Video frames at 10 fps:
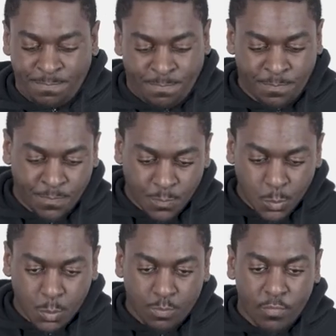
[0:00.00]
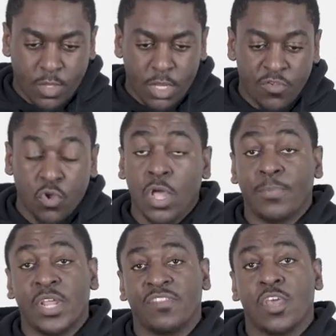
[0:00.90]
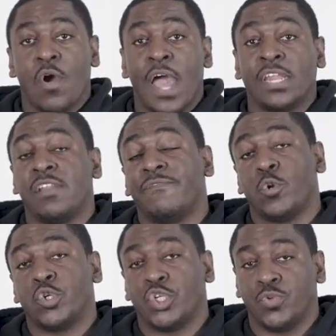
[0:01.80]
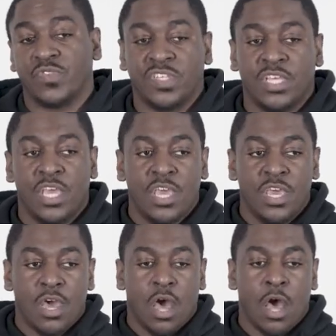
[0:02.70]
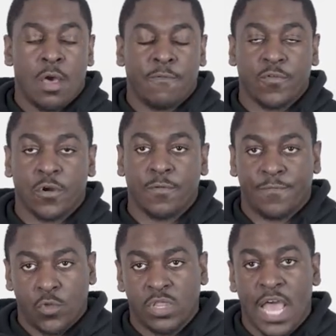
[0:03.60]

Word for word: so a couple days ago, I did a photo shoot uh, for a few